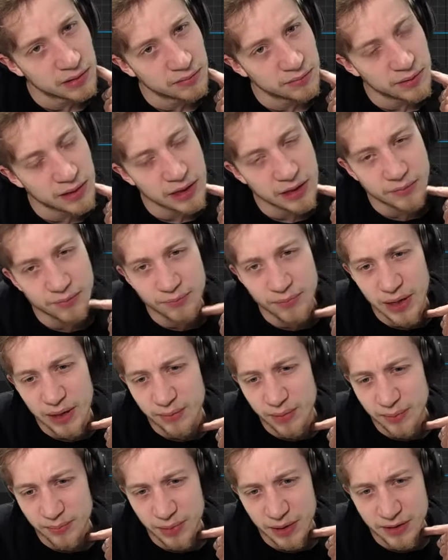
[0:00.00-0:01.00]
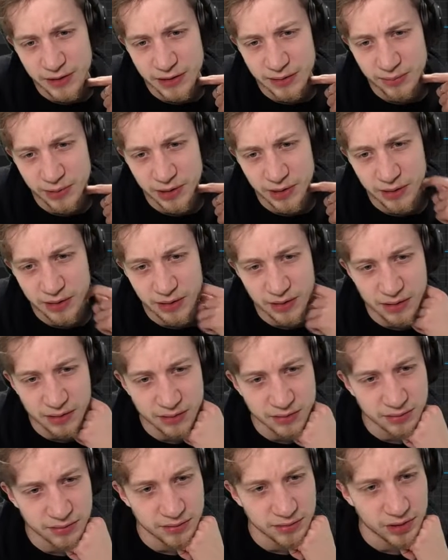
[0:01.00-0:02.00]
It may be possible it
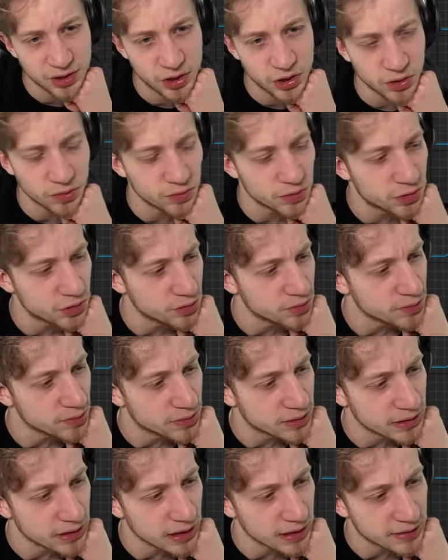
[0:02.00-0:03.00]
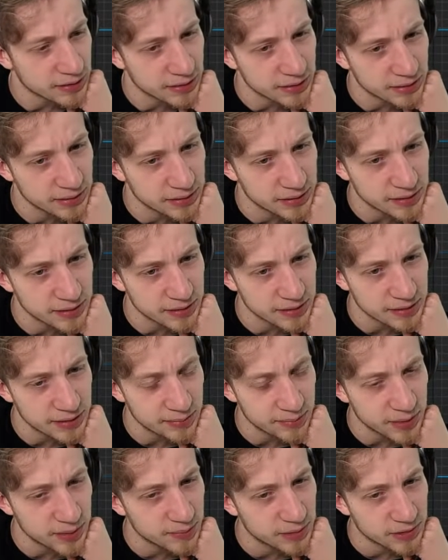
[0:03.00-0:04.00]
shows you the
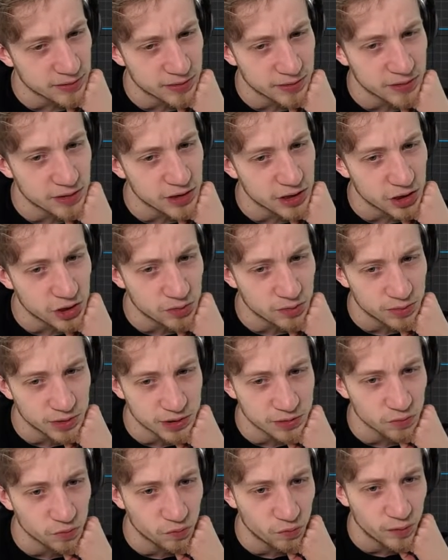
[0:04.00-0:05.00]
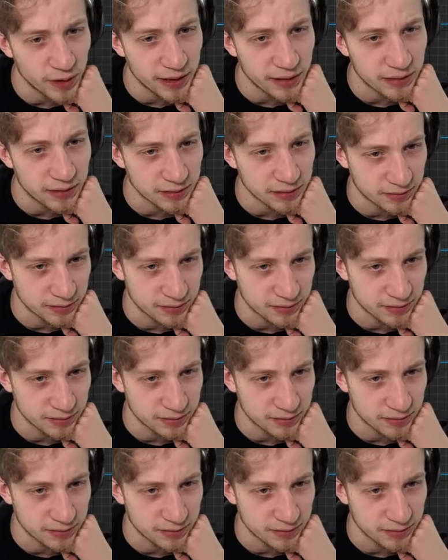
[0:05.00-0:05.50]
disassembly because the issue is when it's